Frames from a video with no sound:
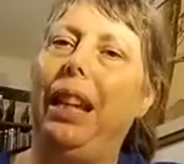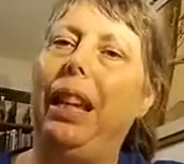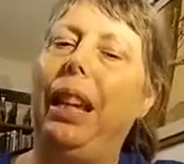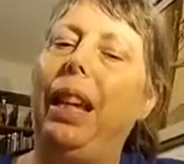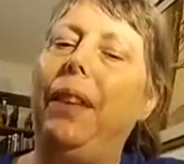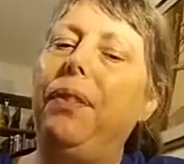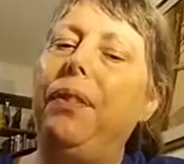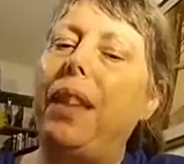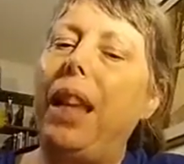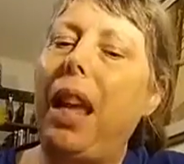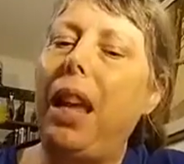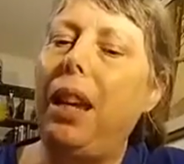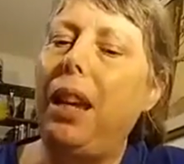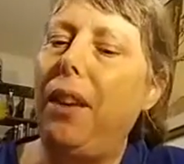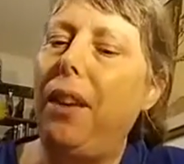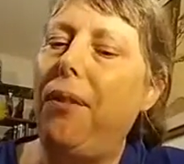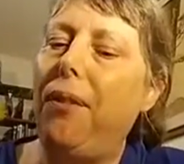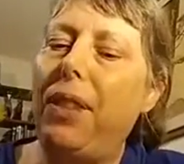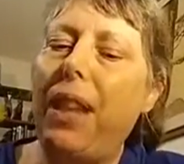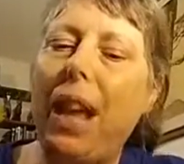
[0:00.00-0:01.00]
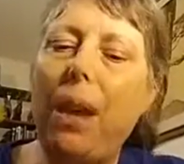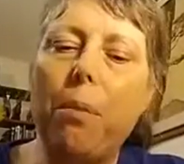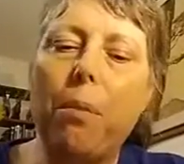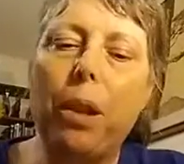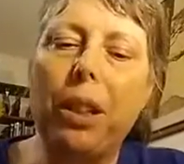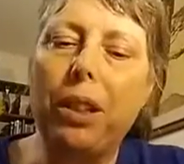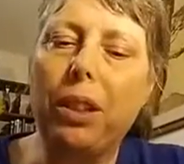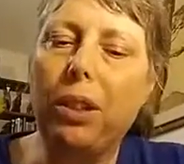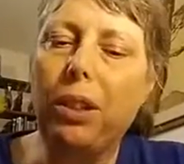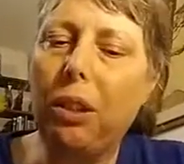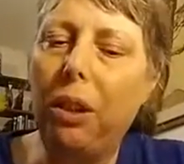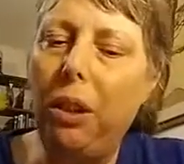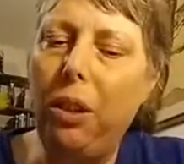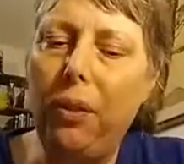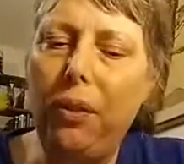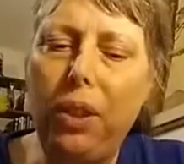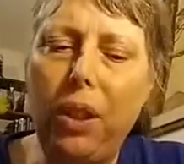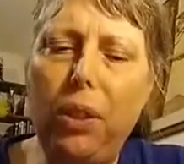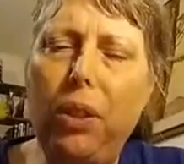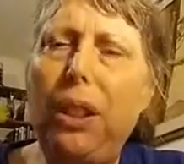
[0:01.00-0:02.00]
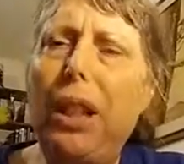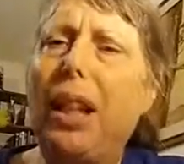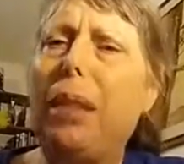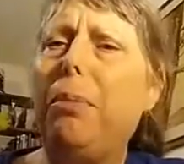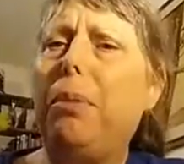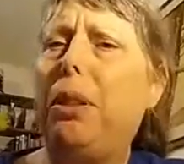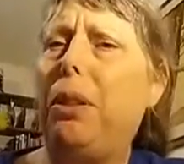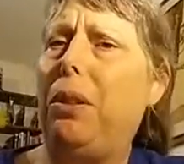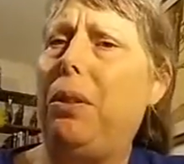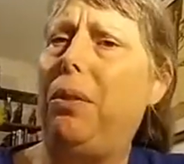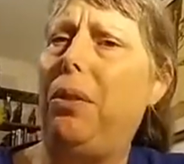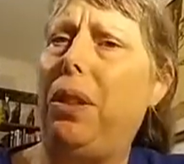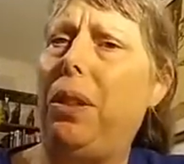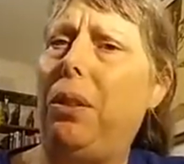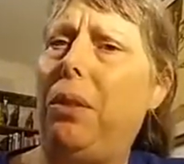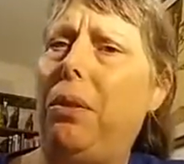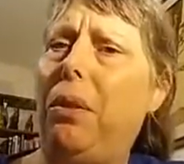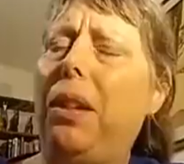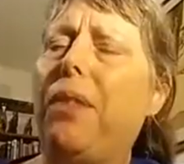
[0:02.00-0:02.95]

If they want to serve you, let them serve you.